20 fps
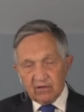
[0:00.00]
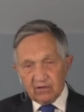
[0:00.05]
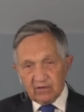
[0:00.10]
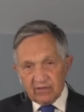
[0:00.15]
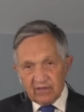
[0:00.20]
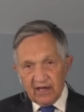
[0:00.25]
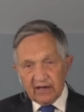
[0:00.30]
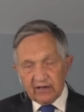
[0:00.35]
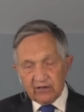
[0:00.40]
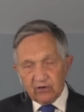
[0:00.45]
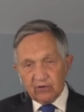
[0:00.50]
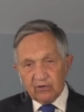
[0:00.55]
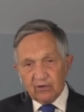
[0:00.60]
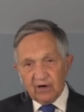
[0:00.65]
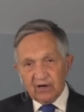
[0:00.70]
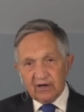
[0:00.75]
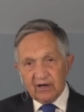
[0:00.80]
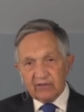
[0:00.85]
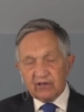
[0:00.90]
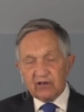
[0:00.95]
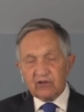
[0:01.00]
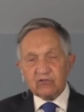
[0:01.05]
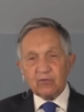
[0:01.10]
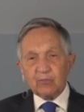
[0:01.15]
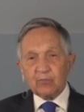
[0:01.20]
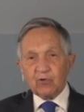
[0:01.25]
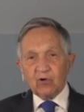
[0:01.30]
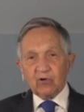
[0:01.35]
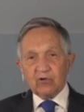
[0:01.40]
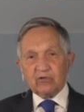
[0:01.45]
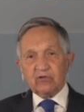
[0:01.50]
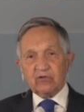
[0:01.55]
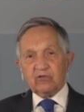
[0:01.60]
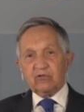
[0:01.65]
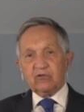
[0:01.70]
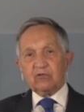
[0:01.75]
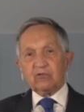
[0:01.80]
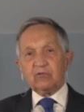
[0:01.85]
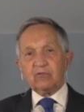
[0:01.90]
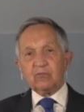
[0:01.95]
Thank you. I think it's important
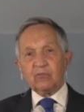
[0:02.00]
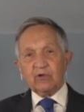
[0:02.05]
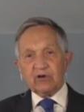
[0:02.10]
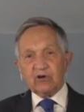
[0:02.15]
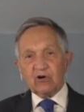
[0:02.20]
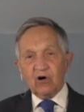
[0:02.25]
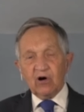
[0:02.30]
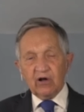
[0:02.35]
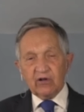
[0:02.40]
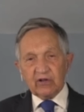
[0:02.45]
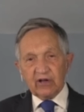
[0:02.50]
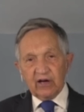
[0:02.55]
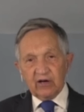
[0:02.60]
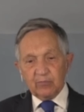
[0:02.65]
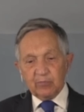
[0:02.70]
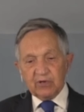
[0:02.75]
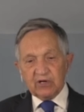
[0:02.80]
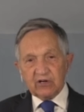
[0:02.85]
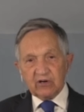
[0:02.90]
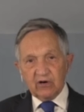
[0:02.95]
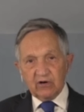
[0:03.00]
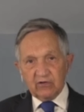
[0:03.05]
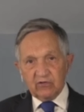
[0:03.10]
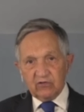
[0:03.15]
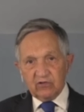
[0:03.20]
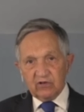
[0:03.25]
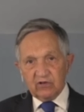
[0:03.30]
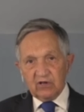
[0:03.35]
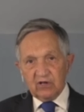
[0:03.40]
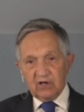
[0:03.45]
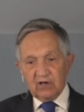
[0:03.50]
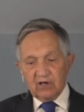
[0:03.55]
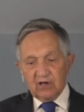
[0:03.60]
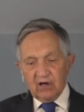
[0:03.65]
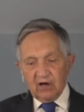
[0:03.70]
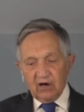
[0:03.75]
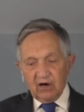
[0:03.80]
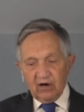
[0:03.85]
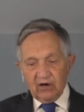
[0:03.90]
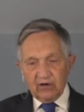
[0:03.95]
to recall that because
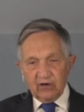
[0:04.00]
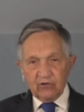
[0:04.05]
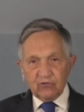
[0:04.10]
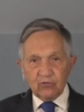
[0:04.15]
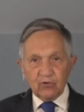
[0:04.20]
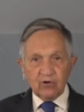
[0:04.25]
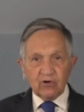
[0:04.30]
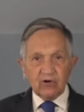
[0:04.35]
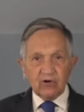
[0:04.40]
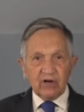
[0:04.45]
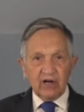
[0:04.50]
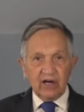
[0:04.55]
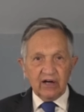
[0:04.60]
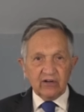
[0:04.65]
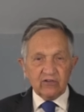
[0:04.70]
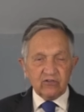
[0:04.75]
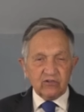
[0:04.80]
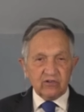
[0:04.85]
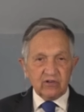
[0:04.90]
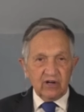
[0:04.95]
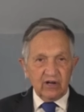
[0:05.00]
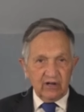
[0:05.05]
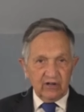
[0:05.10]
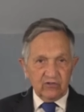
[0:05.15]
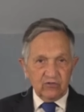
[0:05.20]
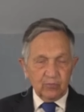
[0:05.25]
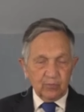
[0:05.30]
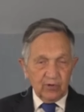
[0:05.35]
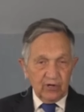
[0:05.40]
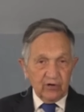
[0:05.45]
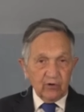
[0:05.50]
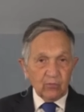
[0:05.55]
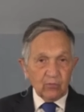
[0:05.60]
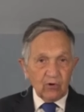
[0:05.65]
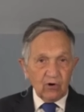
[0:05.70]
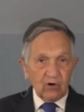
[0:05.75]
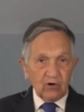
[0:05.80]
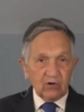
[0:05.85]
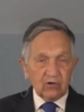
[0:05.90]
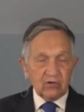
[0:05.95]
Israel has played a
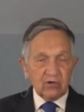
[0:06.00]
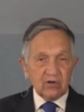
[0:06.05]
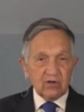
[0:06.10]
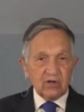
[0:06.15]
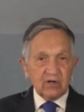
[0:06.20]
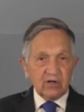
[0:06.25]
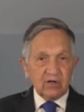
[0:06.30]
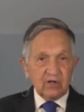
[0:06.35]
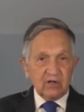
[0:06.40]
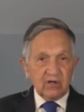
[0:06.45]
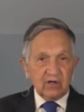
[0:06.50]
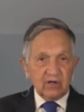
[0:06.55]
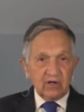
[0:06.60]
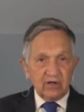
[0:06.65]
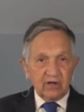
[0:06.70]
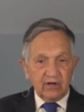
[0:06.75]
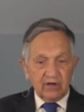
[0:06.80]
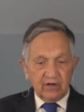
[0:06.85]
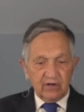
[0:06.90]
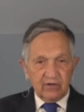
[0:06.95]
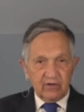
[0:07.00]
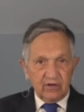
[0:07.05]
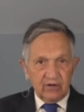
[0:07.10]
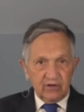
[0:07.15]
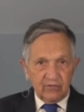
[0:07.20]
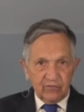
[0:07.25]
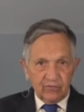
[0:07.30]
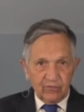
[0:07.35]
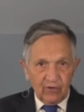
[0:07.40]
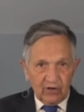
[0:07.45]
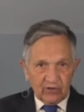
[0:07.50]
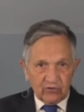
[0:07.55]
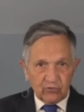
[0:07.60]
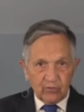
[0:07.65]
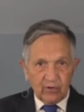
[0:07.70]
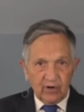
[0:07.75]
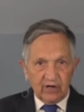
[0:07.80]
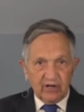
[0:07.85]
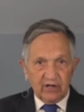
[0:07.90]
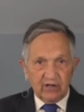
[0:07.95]
role in
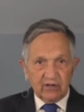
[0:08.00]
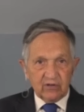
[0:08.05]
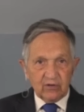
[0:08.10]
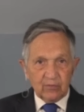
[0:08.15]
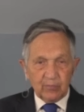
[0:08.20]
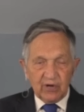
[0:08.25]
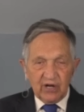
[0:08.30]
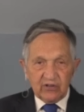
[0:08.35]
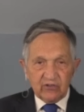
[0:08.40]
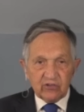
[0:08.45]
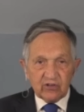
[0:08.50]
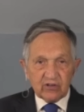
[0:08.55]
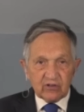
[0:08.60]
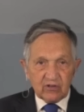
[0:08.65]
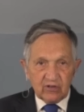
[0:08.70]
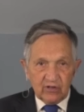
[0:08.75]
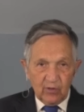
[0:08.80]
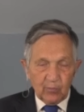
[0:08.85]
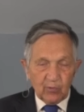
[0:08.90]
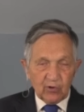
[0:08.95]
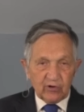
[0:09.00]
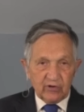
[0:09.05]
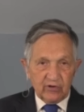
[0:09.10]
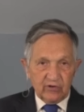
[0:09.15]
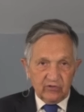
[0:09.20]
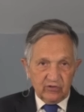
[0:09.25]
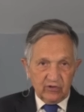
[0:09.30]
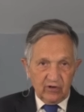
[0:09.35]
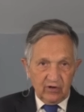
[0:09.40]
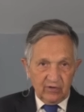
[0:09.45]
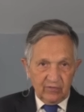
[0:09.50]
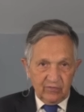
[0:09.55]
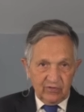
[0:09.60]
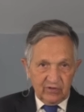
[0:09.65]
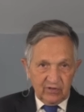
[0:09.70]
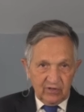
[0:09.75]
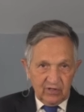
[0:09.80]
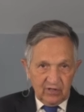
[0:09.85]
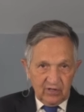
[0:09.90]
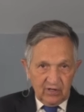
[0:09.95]
frustrating the basic liberties of
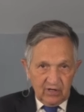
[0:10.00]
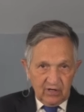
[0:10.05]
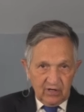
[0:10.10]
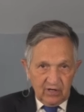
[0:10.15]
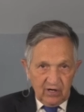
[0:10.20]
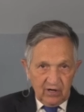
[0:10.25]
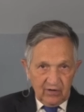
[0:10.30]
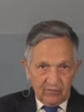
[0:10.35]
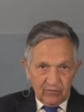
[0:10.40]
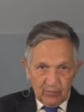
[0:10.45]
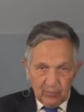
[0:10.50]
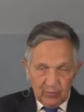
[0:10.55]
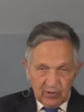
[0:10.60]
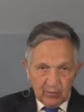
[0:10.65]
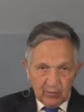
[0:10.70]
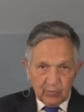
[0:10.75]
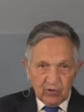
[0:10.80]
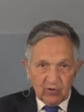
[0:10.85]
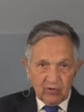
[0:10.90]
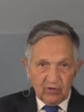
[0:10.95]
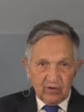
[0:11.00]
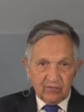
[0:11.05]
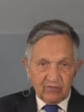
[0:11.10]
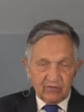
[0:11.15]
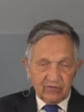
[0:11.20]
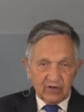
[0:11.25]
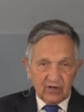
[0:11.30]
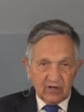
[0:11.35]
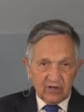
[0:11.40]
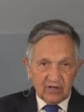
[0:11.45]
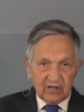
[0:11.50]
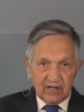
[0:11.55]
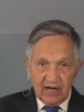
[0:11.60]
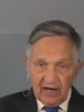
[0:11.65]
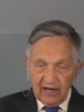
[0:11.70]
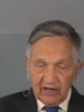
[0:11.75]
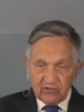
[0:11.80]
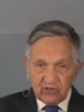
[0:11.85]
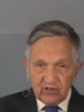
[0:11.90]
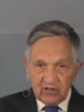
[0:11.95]
the people of
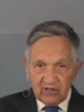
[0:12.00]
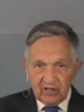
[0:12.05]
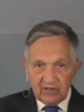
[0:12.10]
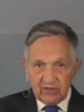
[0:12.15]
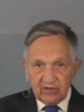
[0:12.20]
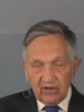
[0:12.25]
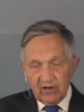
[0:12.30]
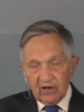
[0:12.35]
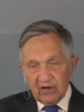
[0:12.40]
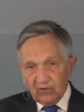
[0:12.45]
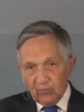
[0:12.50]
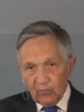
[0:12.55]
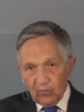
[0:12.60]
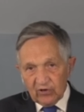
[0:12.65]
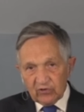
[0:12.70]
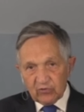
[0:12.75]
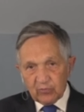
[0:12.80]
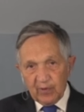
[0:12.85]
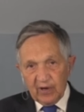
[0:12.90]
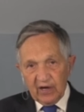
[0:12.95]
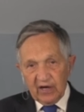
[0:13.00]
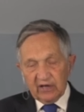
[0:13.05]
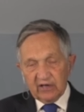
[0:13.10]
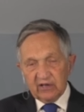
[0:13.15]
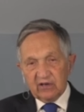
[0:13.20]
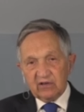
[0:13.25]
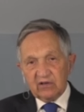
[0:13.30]
Gaza and the West Bank.